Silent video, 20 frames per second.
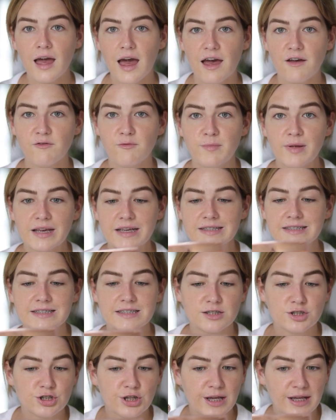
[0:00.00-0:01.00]
I've
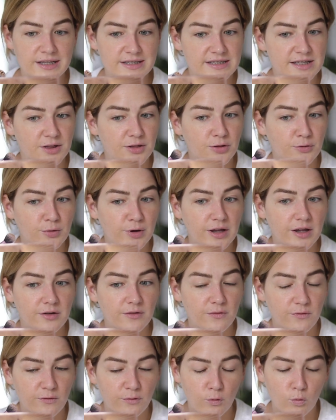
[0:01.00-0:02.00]
mixed shades three
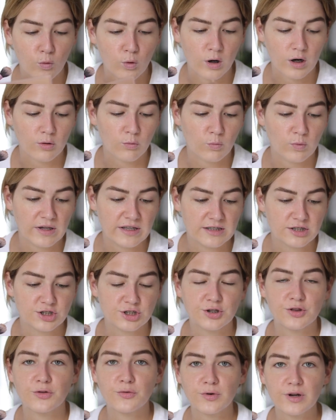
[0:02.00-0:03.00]
and four,
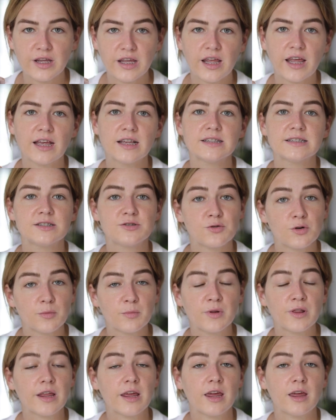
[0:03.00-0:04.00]
which three is
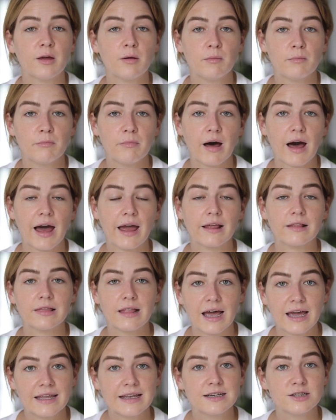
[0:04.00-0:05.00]
normally my
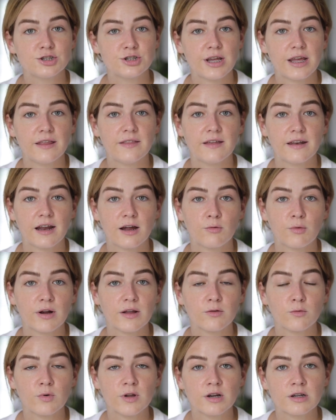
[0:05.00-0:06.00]
lightest shade that I wear
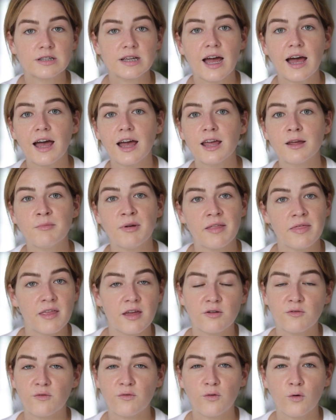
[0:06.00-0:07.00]
in the wintertime, and
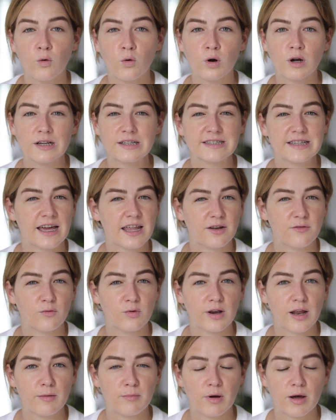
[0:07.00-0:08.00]
then four is kind of
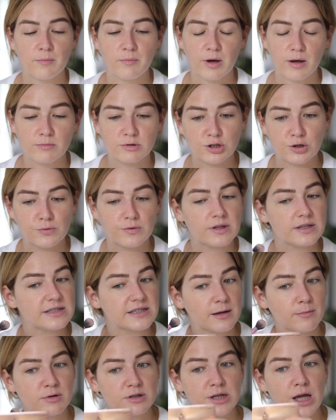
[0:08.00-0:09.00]
what I bump up to in the
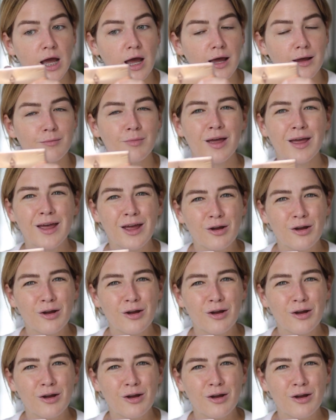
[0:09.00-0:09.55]
summertime.